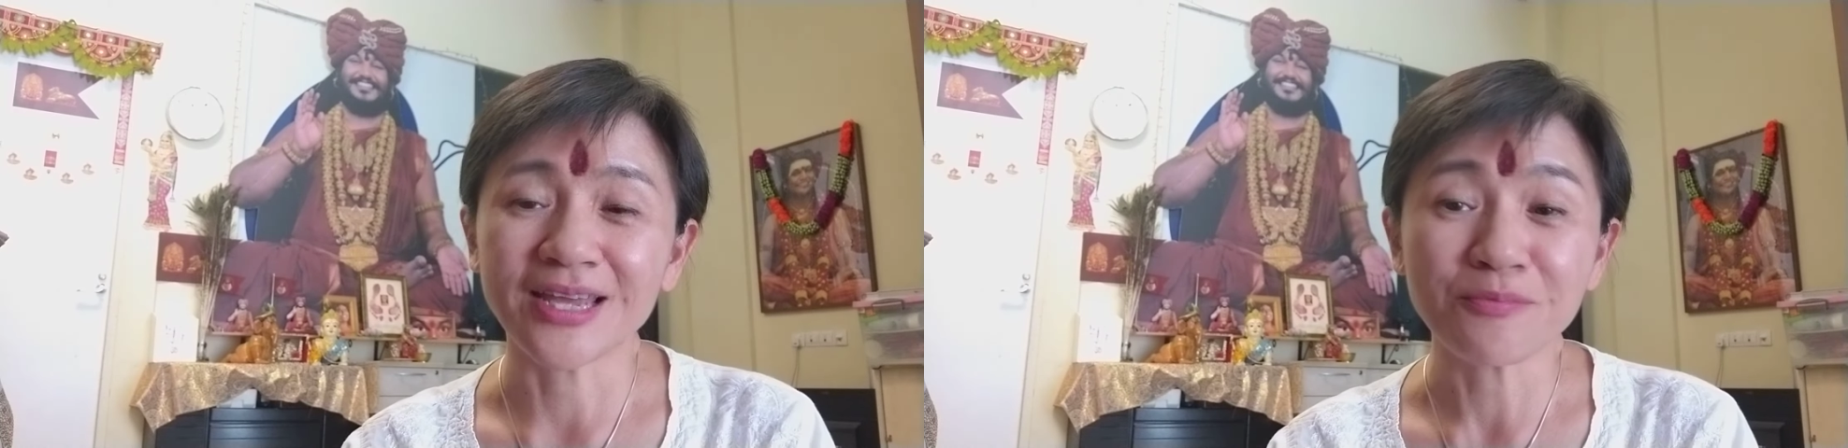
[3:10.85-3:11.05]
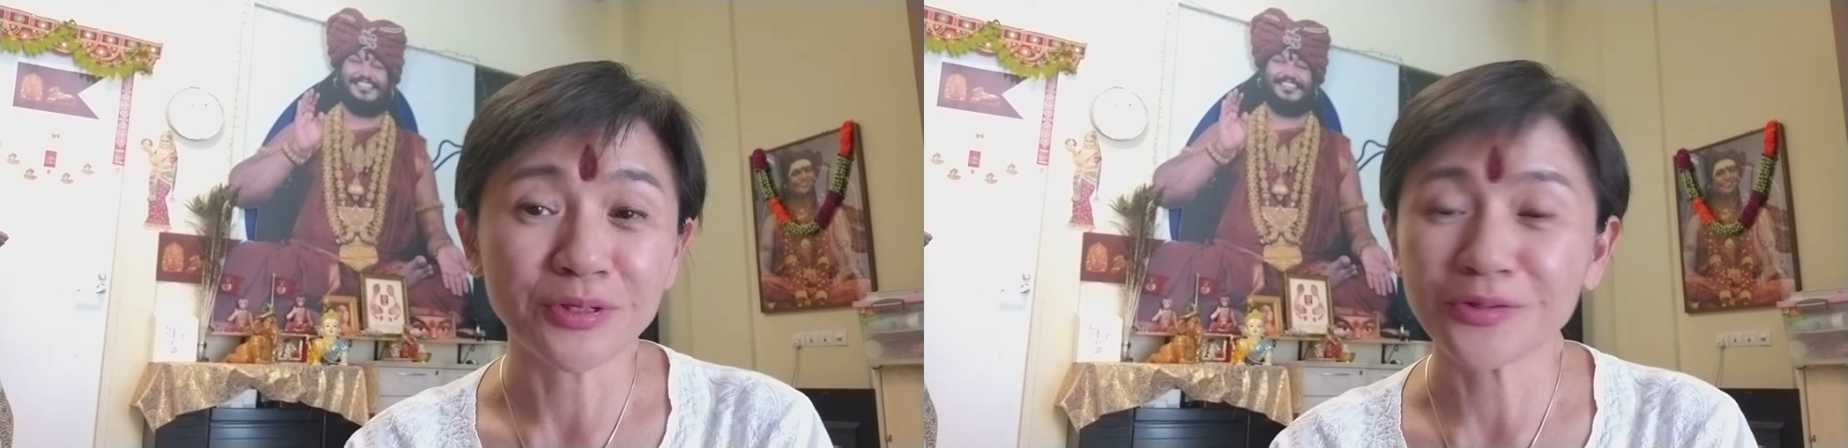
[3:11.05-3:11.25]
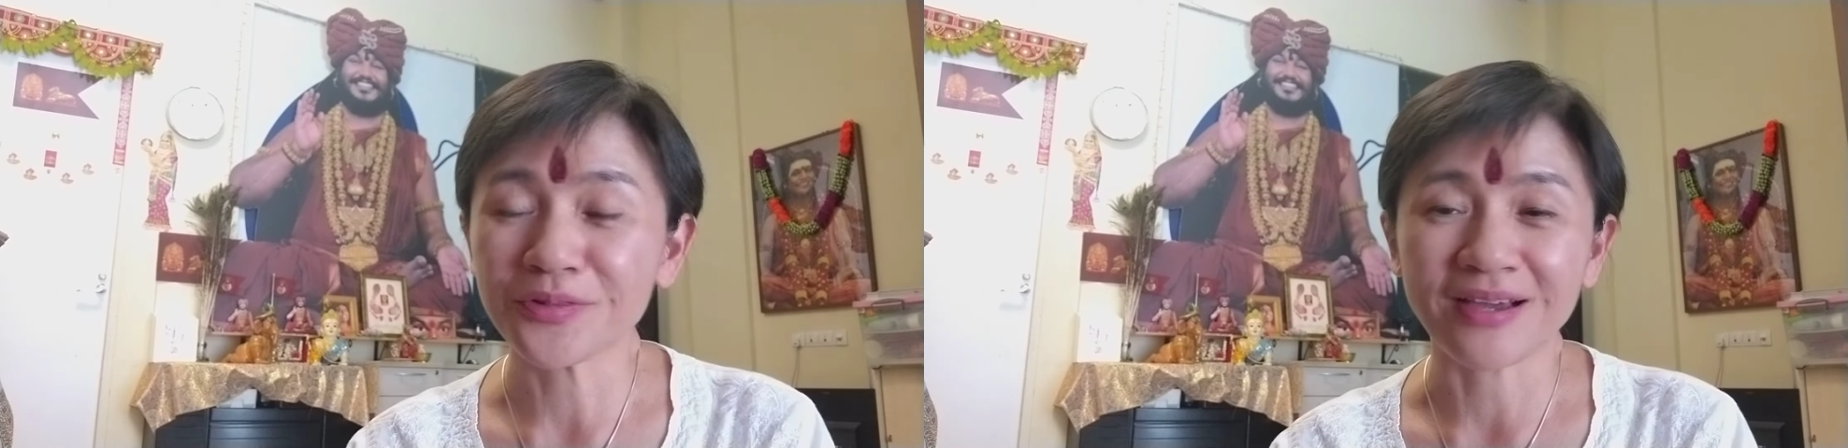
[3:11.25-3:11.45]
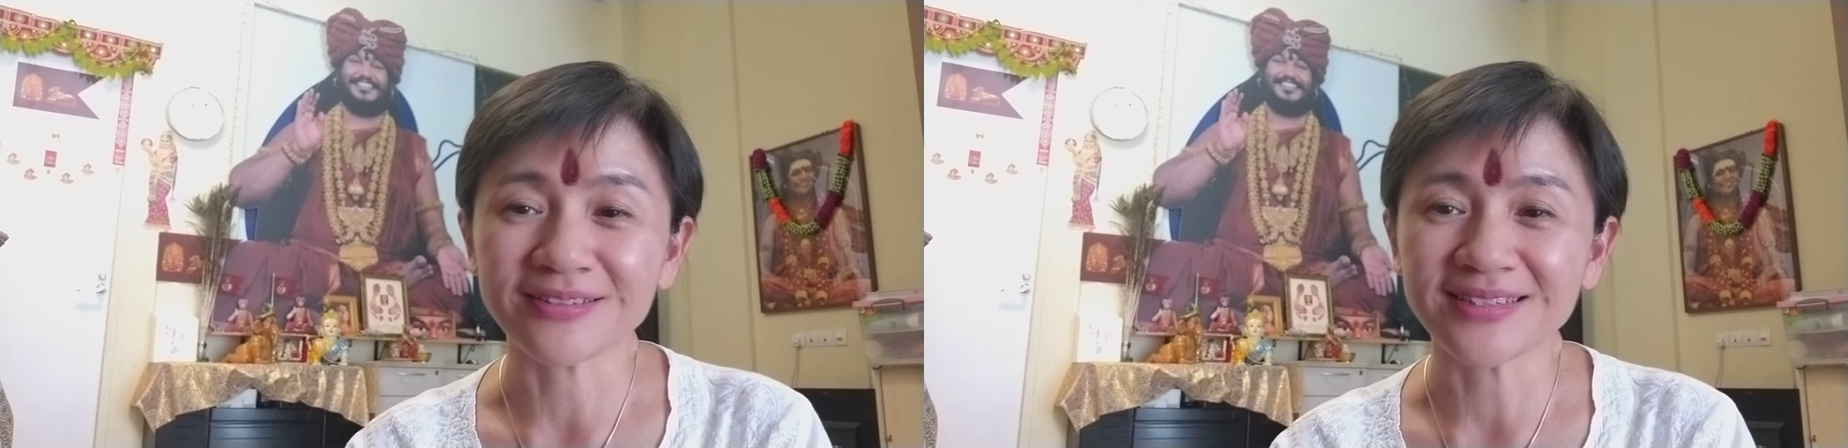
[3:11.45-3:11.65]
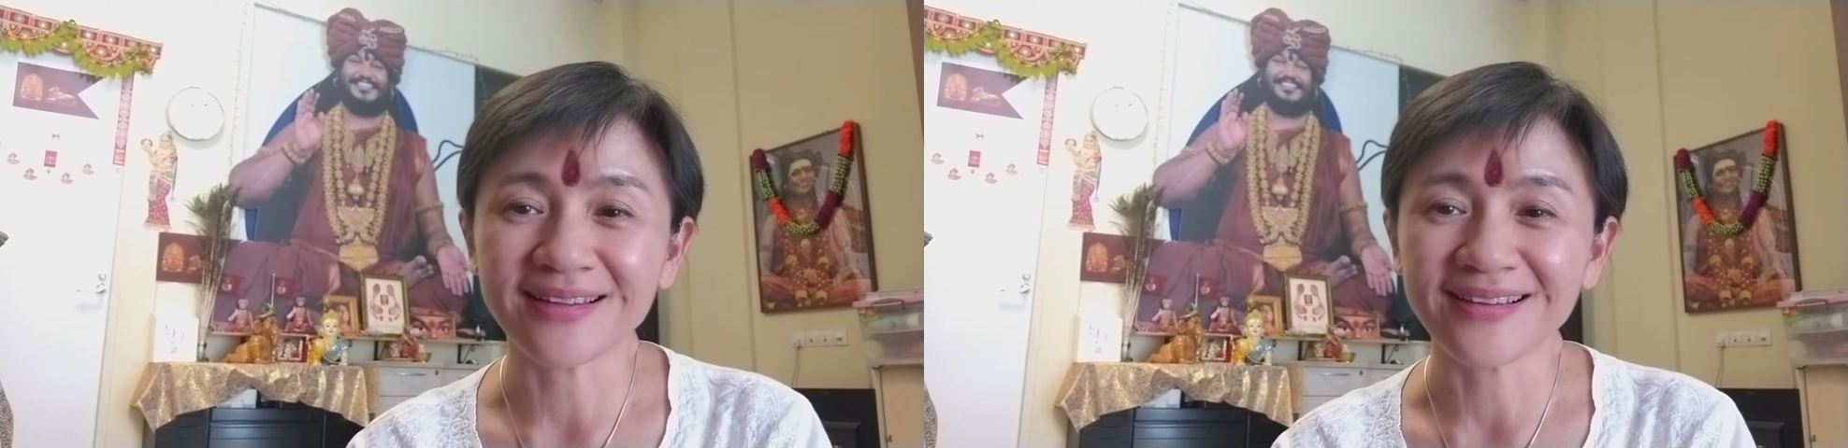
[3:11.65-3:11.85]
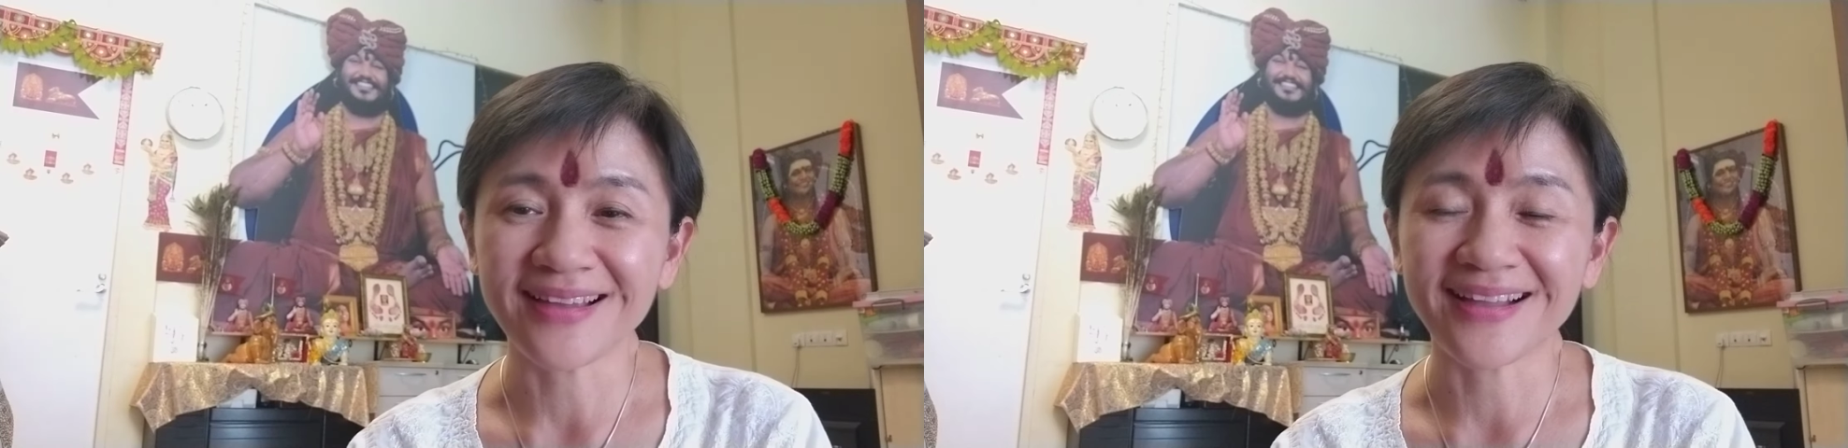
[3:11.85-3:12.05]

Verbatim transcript: April 2009,